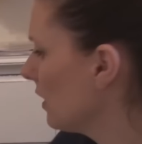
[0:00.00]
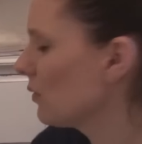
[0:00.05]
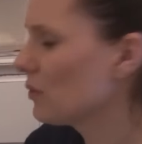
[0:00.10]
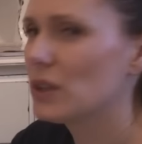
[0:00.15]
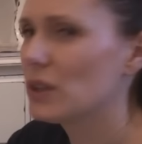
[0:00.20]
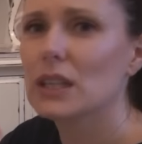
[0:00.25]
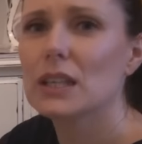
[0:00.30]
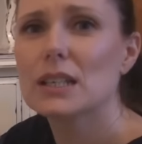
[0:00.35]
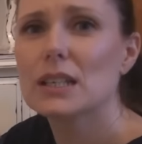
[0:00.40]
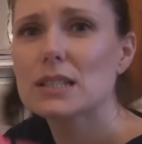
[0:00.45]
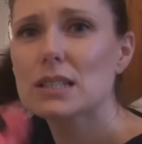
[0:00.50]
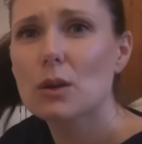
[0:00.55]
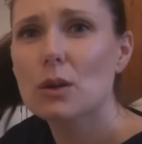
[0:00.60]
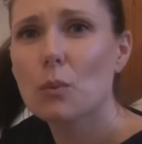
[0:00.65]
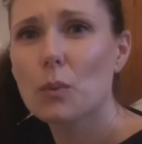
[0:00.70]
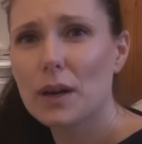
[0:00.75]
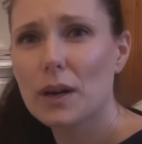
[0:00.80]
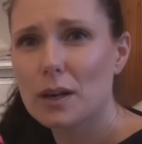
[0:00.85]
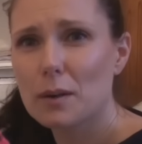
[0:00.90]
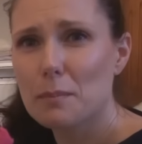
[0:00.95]
These
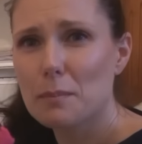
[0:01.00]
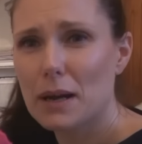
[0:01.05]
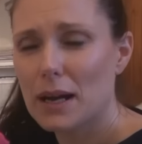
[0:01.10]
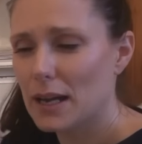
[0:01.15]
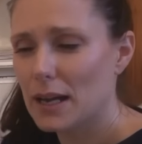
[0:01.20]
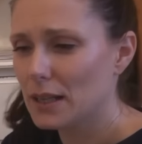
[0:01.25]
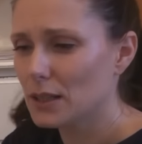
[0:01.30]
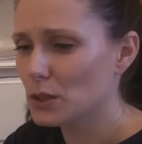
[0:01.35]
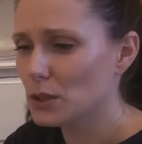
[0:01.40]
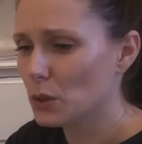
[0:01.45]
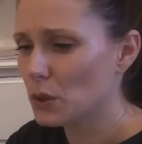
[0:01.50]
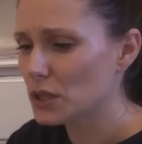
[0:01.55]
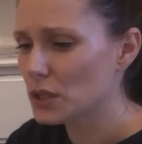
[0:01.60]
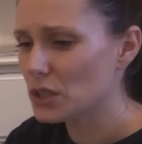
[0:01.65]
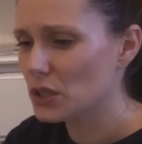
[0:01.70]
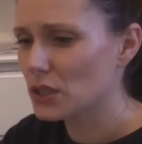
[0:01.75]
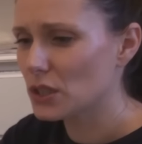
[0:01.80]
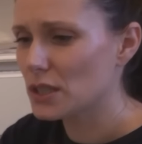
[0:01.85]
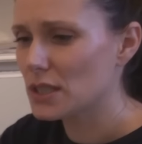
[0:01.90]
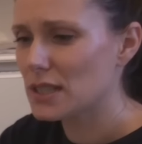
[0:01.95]
were my
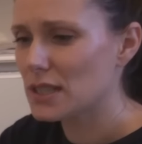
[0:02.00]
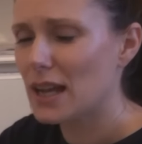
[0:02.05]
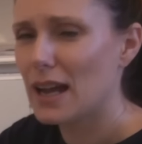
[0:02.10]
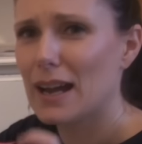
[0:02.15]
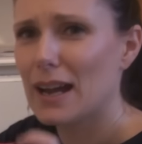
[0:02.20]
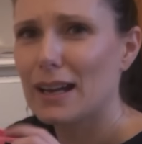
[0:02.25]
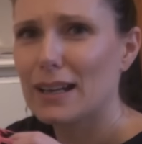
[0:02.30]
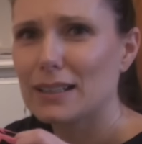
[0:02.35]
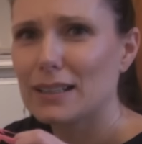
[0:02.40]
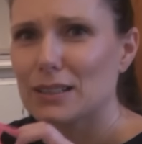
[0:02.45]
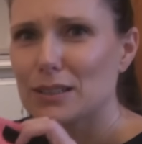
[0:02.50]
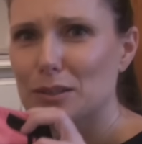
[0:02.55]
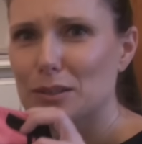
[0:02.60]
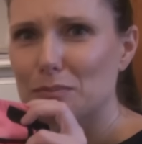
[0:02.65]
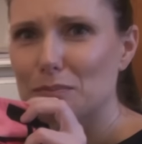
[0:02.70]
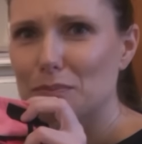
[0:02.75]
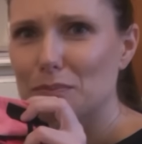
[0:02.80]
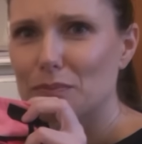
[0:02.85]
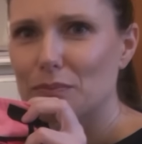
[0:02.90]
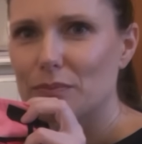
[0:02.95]
daughter's and
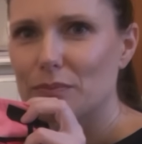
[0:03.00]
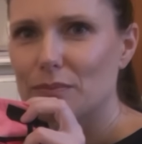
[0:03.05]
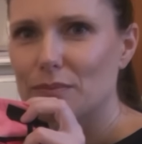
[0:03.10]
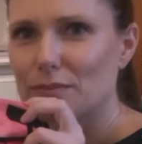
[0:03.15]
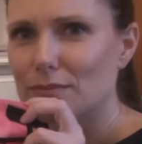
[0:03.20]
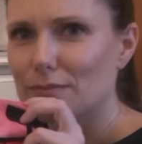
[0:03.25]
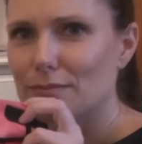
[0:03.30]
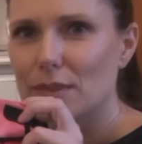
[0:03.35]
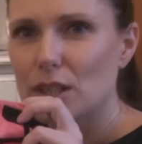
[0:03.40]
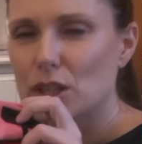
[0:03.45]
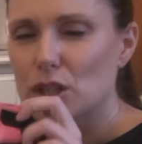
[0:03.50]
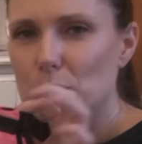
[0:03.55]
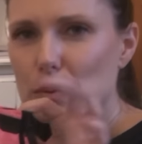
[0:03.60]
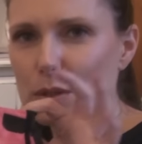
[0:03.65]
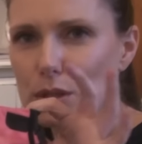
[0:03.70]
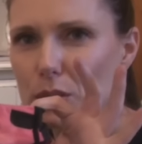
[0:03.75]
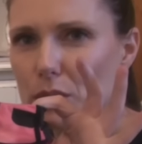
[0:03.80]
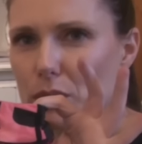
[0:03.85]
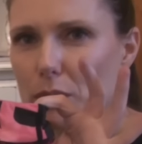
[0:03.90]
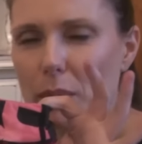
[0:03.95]
she
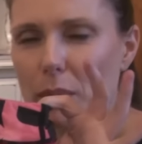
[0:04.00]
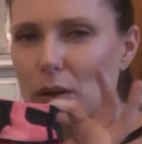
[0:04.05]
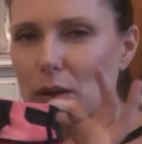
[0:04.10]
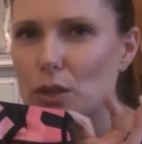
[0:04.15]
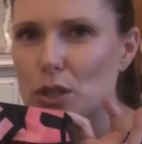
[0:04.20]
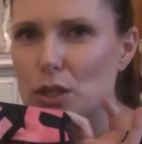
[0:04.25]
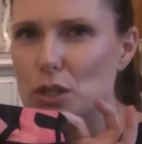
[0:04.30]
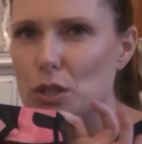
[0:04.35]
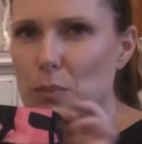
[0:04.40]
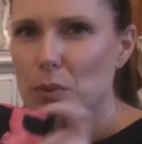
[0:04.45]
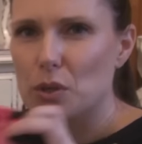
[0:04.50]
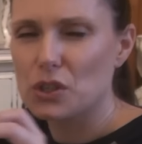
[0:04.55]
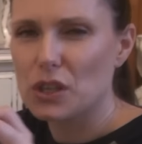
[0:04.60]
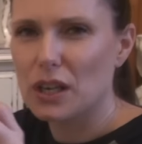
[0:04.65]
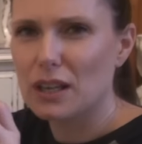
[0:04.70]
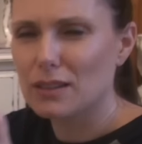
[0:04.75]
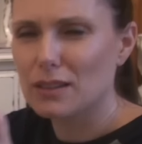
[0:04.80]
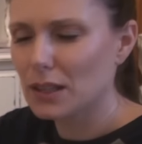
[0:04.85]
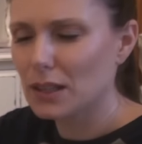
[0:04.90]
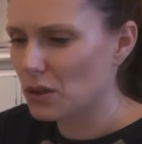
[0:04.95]
was throwing them out, they're
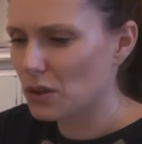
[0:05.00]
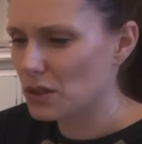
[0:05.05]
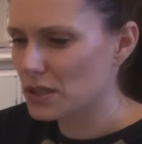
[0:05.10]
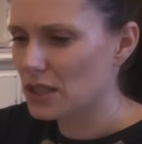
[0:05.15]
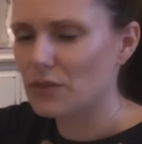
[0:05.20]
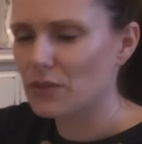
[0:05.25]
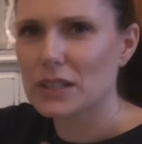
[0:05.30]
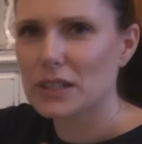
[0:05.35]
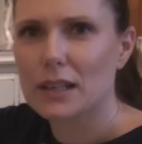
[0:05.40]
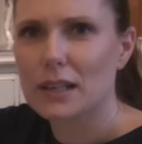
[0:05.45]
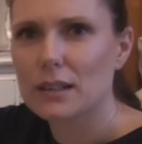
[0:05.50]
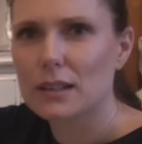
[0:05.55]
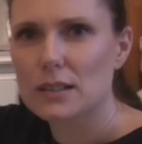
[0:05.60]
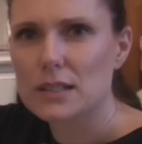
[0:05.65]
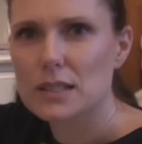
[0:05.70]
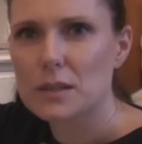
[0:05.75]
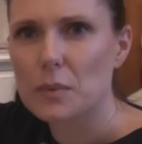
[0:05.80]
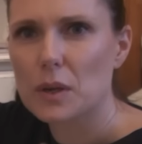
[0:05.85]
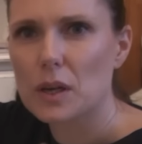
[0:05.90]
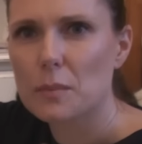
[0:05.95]
Superdry, they cost a
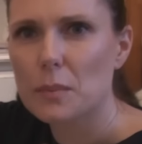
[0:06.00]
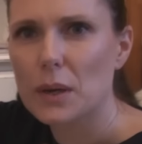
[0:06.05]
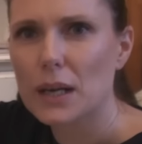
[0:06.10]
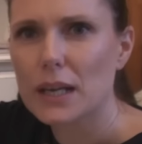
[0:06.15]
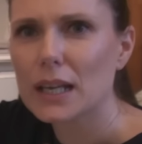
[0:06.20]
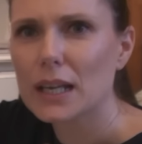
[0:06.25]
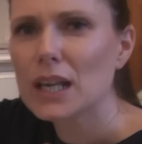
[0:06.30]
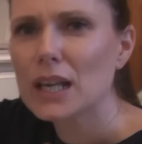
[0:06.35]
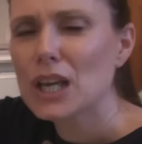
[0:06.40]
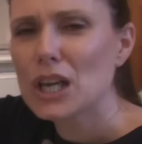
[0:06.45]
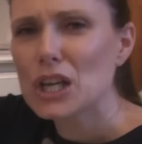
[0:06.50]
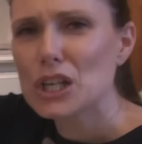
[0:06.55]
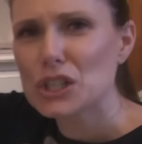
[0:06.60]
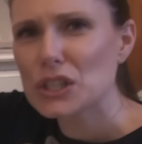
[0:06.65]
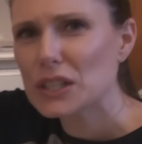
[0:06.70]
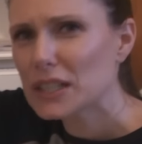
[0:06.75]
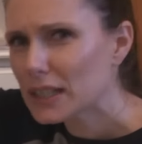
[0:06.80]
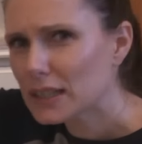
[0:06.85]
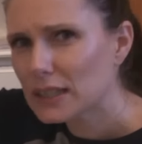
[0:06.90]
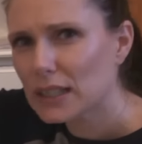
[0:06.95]
ridiculous amount of money. She
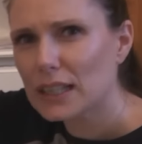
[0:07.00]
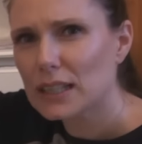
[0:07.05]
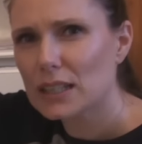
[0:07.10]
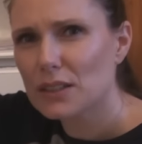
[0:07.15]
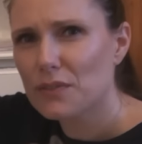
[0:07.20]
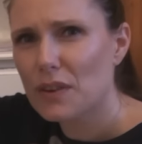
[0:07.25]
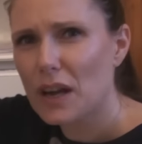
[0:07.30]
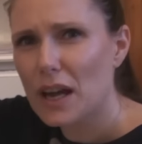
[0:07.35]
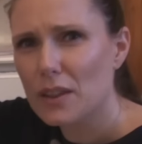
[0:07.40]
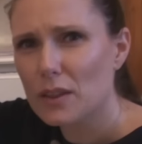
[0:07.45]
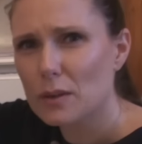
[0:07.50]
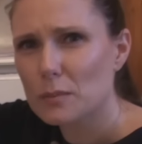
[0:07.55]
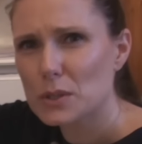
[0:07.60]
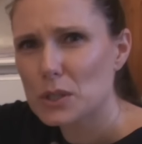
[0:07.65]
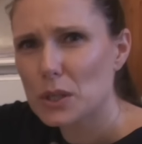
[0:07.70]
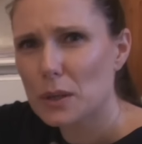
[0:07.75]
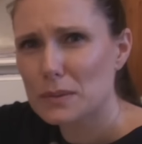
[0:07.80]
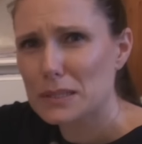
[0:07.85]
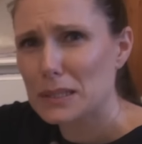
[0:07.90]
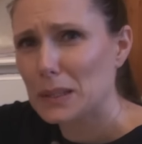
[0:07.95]
didn't like the fit of them,
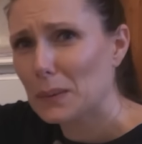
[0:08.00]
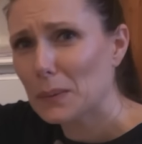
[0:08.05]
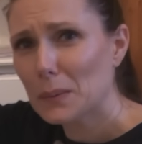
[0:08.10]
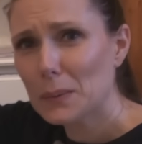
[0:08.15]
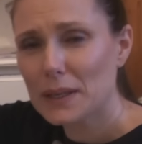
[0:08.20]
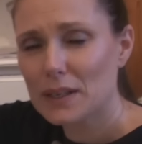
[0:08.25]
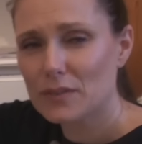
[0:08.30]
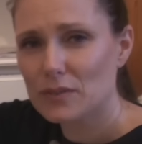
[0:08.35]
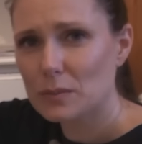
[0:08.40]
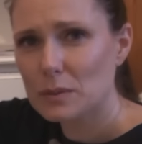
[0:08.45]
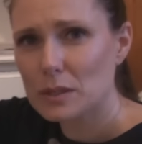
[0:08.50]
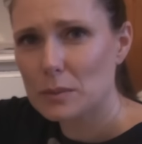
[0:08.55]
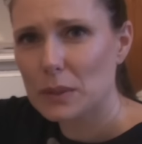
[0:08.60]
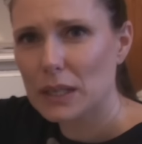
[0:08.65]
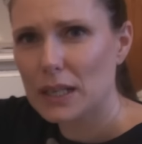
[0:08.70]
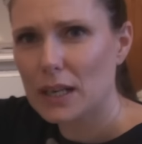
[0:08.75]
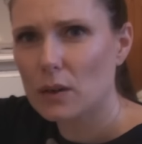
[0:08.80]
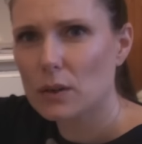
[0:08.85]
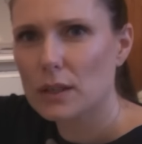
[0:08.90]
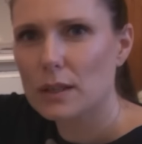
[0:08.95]
so I was like, oh, give them to me
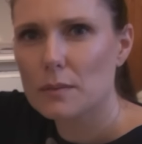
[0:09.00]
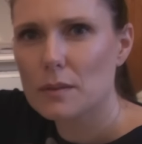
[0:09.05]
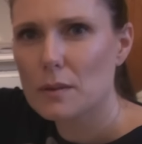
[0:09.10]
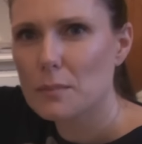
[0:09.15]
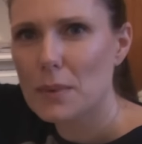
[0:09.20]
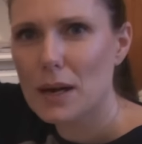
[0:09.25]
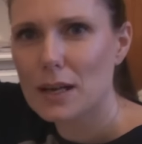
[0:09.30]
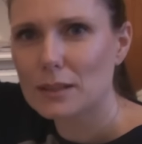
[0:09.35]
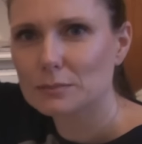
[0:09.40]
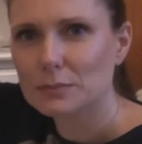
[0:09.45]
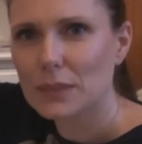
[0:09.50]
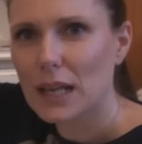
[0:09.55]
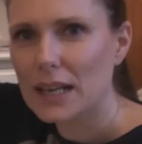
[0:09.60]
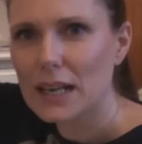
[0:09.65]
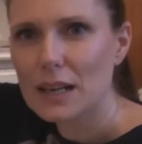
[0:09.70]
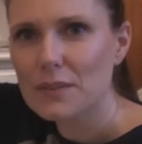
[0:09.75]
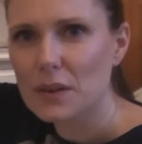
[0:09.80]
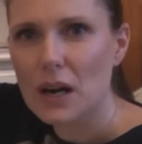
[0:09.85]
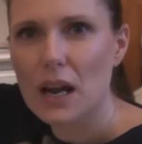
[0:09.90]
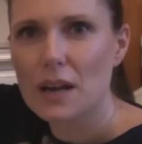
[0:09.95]
and I'll keep them, but I
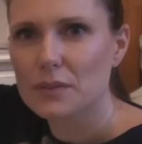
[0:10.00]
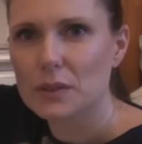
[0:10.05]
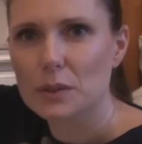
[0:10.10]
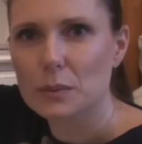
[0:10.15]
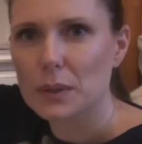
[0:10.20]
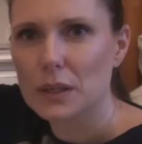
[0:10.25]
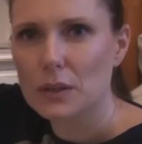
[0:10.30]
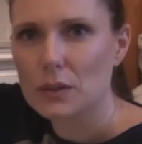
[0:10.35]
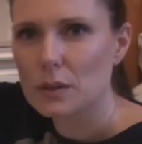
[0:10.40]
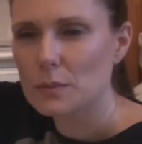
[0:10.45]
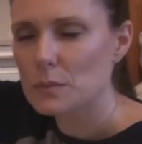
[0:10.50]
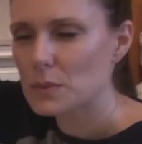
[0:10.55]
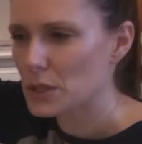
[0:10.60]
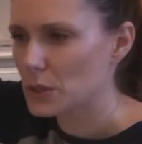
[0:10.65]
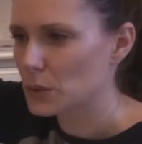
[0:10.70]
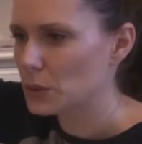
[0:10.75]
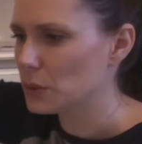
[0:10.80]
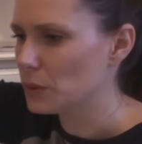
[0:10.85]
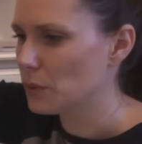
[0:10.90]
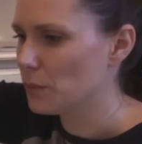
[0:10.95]
never ever wear them,
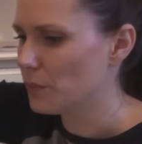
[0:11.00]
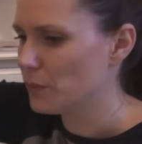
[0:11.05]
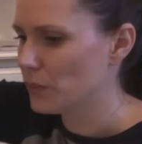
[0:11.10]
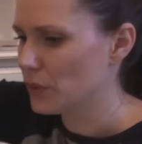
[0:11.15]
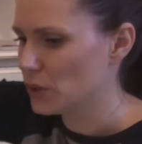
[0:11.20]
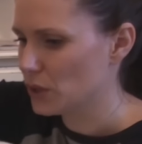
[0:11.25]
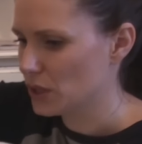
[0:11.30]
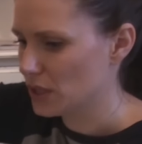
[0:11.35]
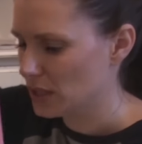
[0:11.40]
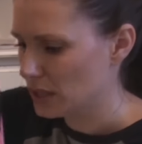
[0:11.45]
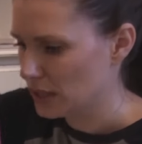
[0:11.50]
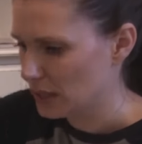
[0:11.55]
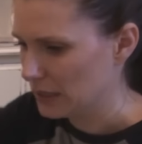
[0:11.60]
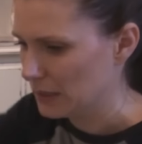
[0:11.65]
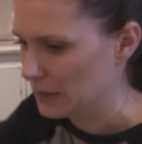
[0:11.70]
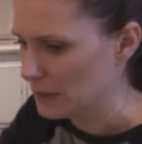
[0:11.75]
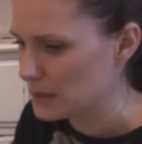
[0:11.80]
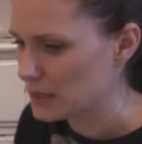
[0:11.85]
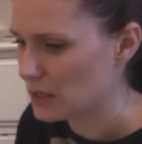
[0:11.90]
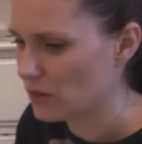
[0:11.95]
so there's
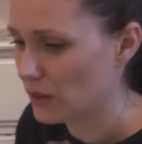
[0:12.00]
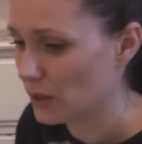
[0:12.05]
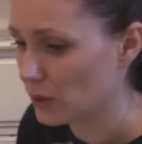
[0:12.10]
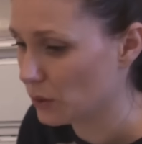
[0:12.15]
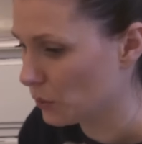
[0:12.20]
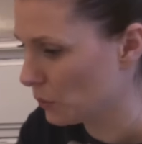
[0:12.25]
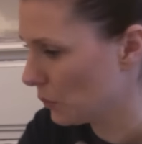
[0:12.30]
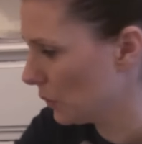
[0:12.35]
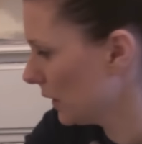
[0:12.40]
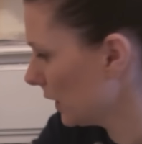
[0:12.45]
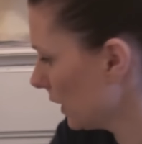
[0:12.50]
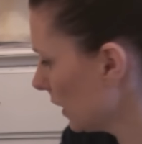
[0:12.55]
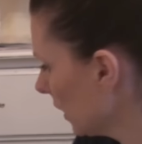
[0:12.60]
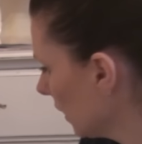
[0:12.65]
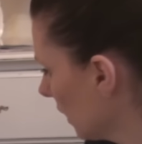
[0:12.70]
these, they're going.